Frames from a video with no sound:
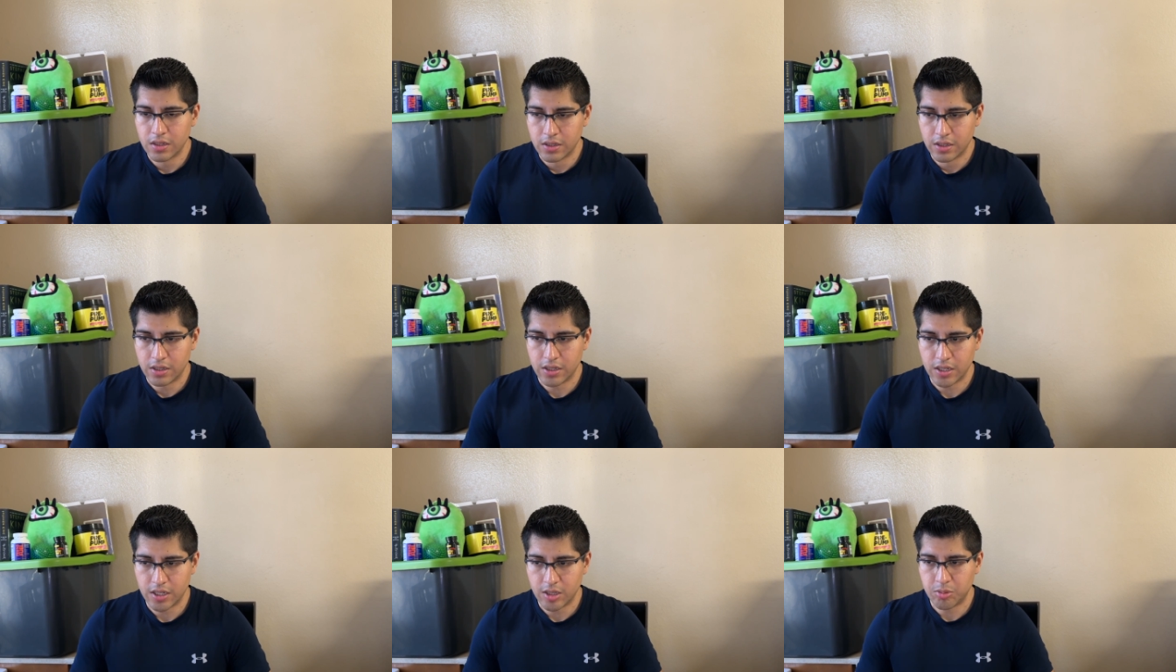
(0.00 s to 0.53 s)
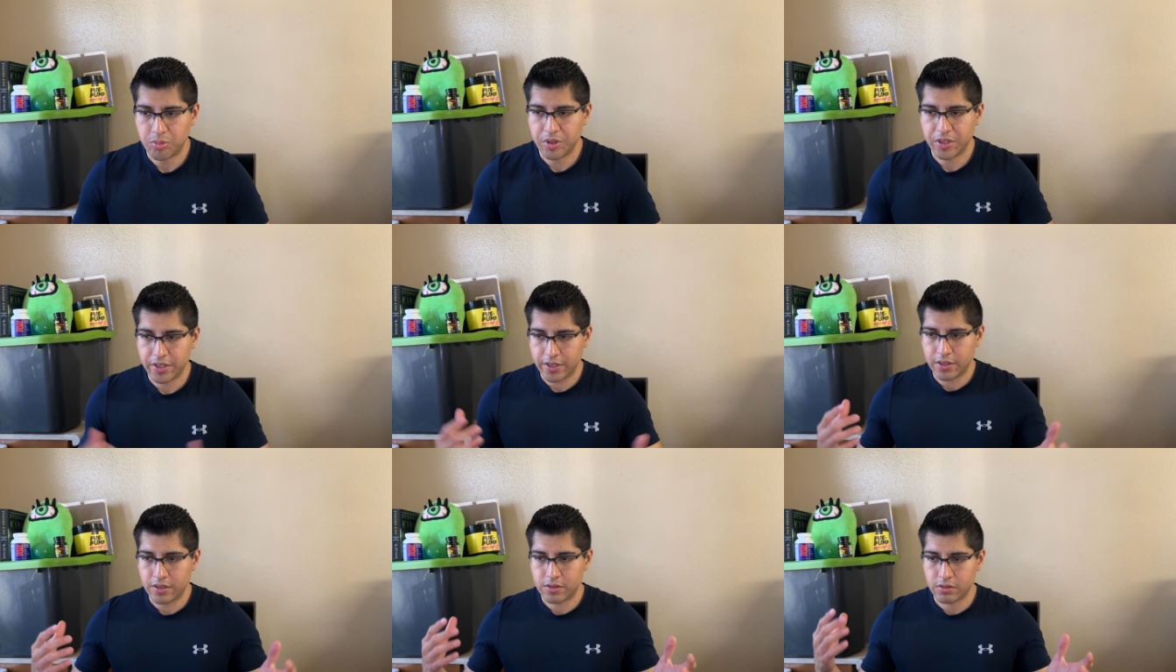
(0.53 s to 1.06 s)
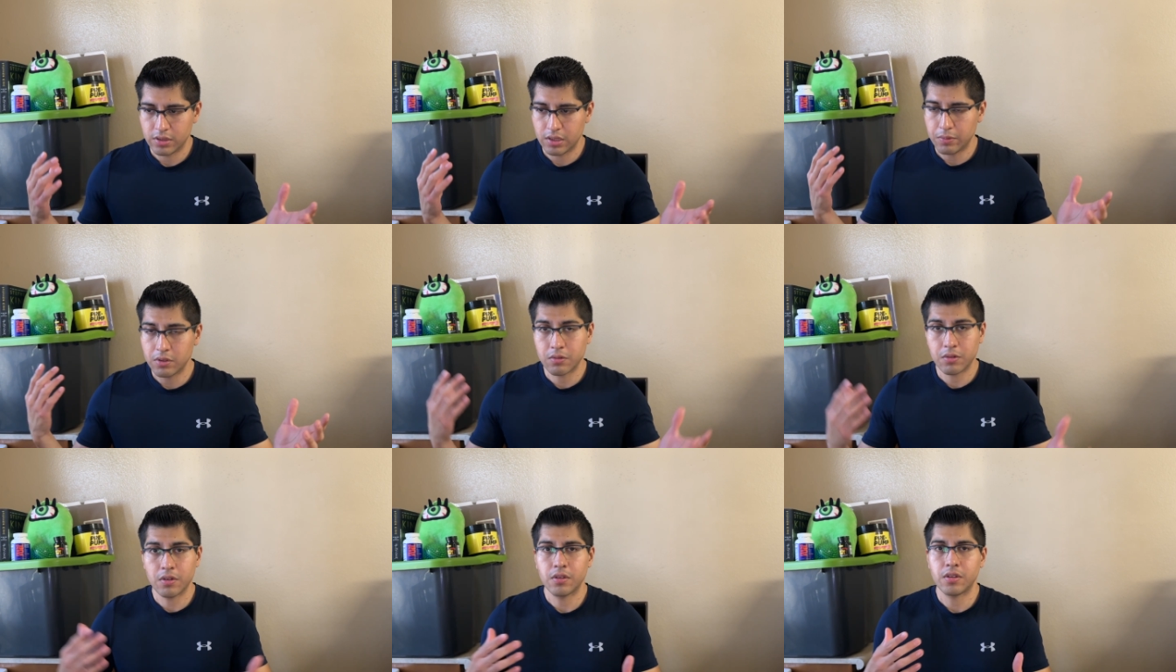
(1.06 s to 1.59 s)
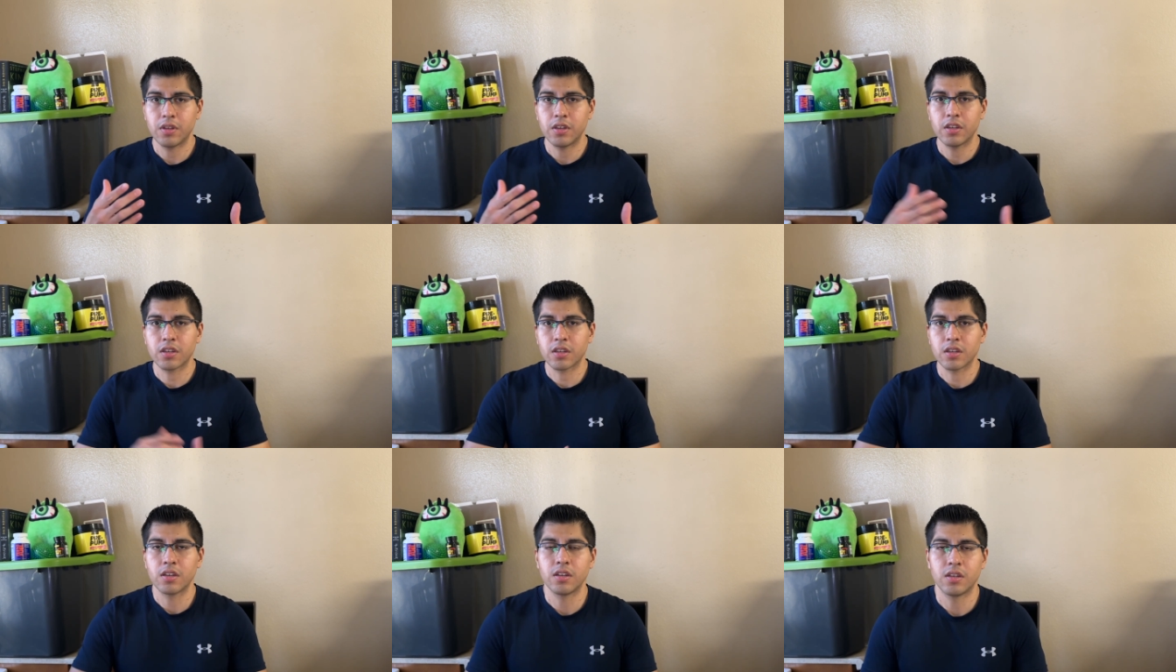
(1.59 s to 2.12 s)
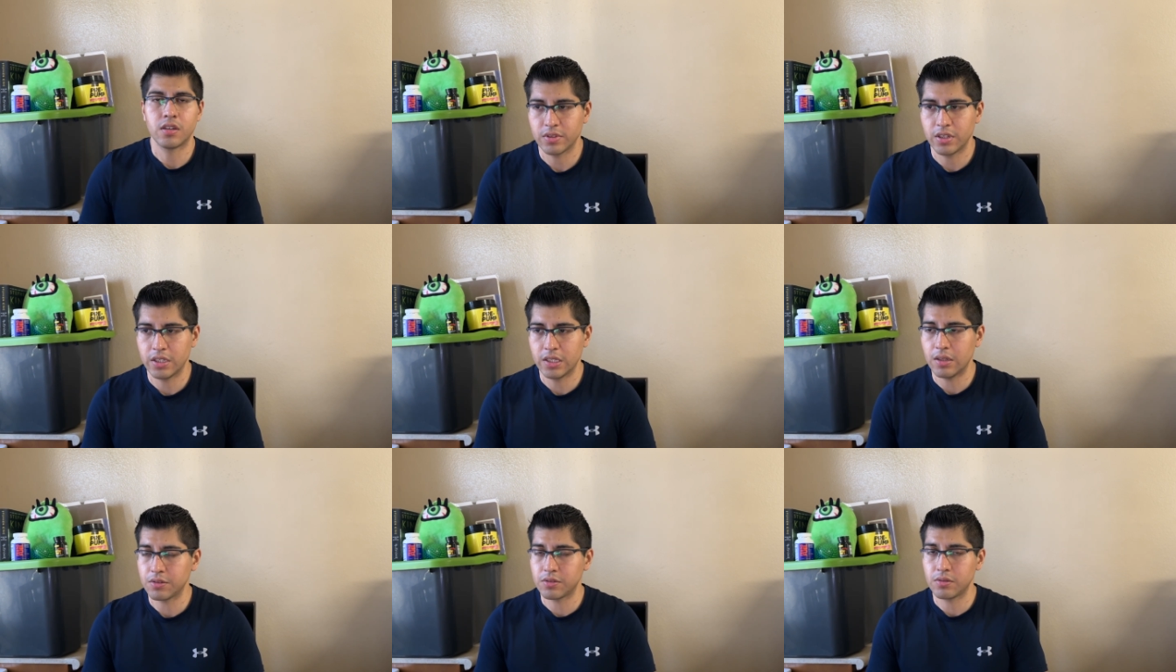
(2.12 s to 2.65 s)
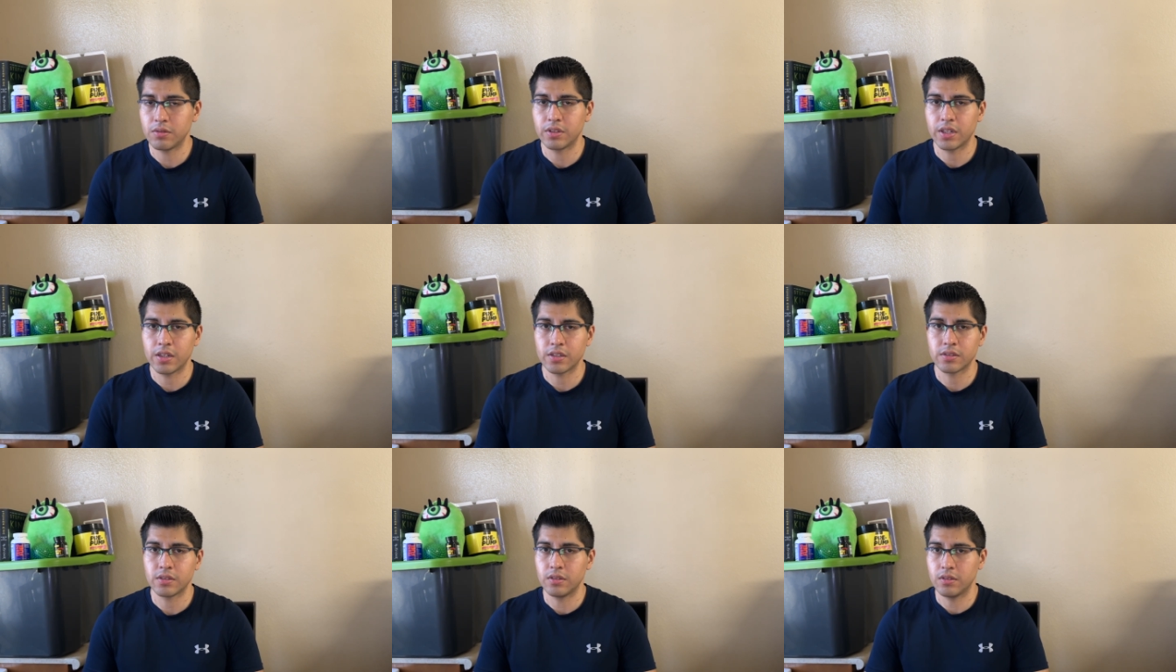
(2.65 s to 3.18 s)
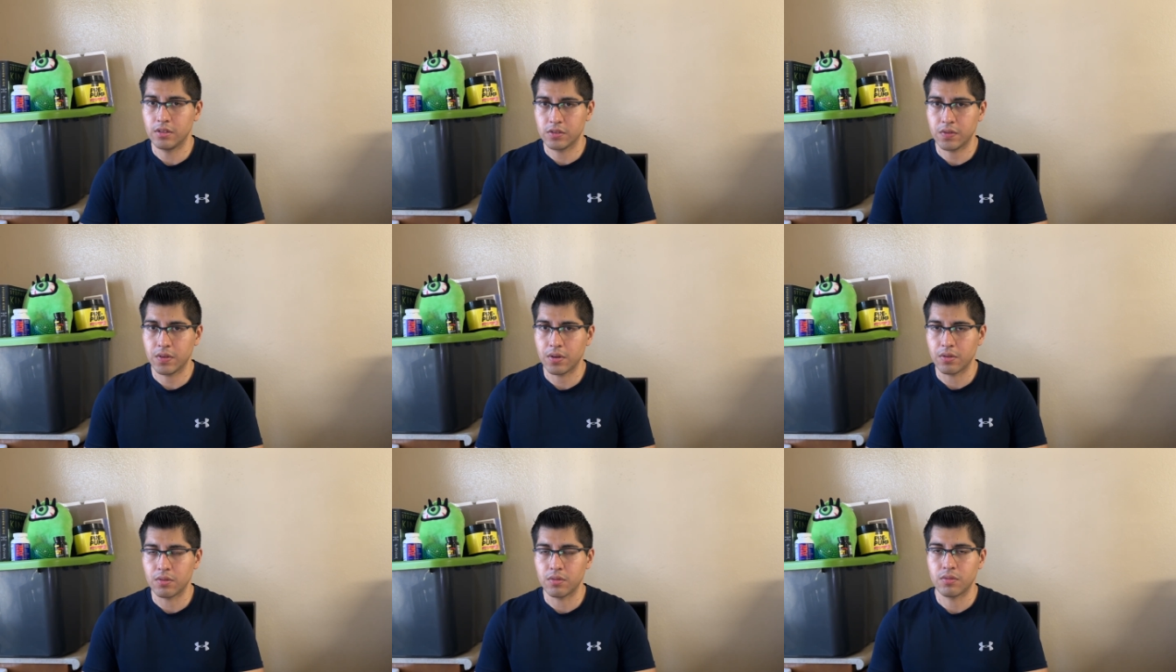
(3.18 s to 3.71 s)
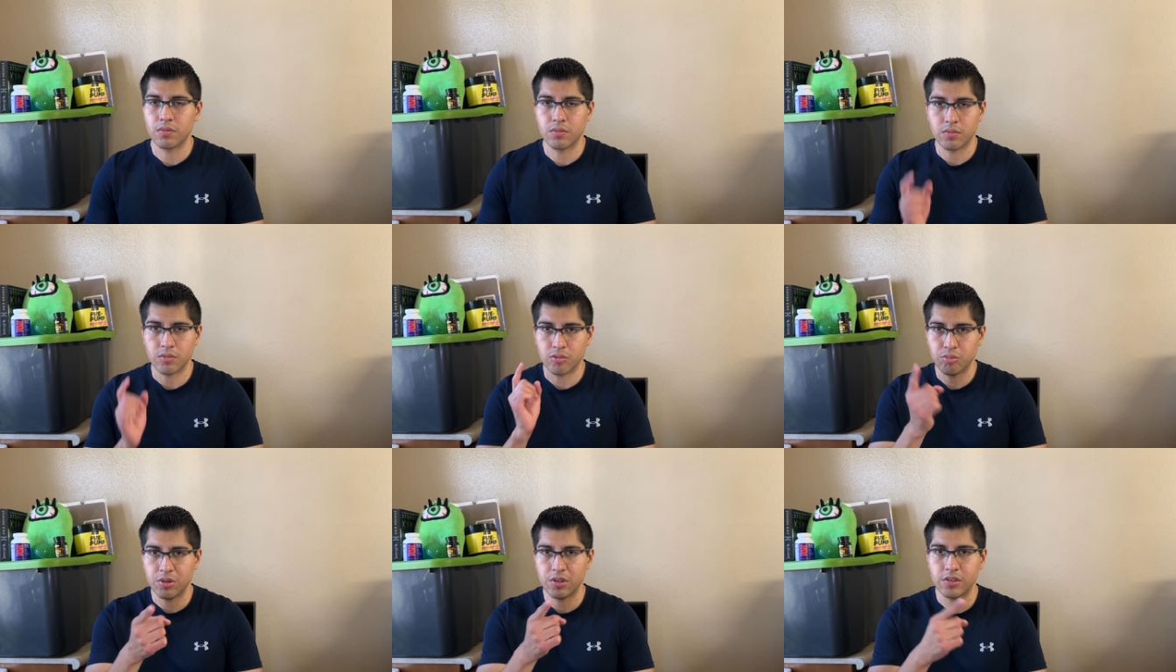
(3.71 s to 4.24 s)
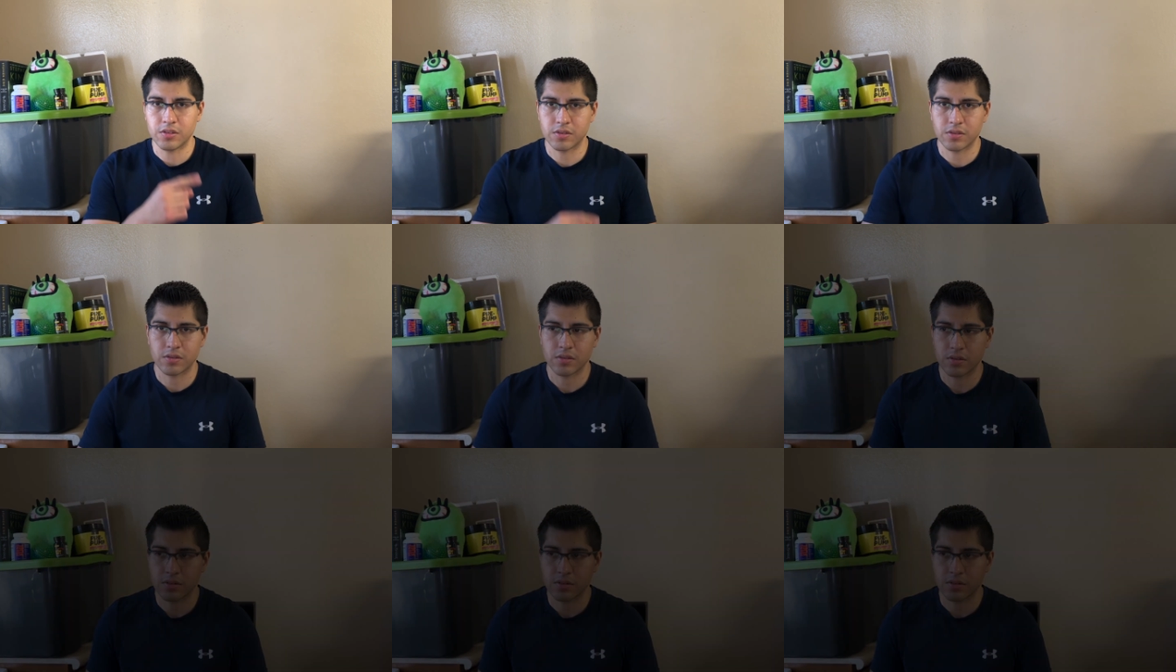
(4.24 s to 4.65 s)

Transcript: But yeah, so let me know what you think, and I'll see you guys in the next video. Peace.